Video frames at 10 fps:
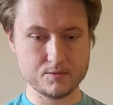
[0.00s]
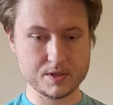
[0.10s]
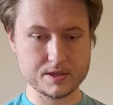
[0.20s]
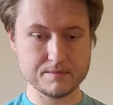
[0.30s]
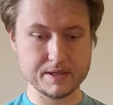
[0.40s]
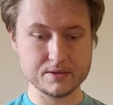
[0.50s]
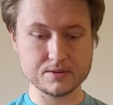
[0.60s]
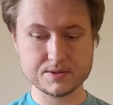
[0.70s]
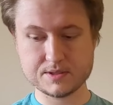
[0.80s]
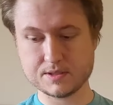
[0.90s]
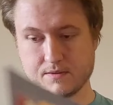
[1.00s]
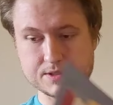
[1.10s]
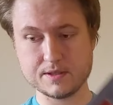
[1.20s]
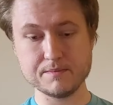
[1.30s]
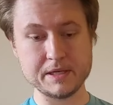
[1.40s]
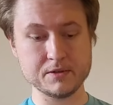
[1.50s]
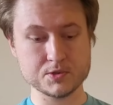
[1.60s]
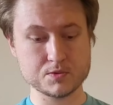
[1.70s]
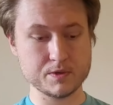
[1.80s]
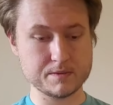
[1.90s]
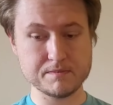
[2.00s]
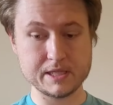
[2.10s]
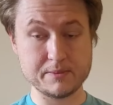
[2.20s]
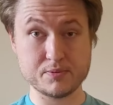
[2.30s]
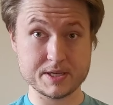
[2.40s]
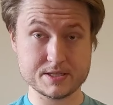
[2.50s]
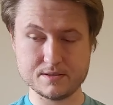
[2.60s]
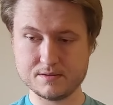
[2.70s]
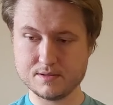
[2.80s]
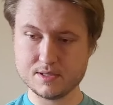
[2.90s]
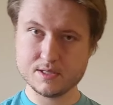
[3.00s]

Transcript: with the Beatles. So it was the Beatles with Billy Preston.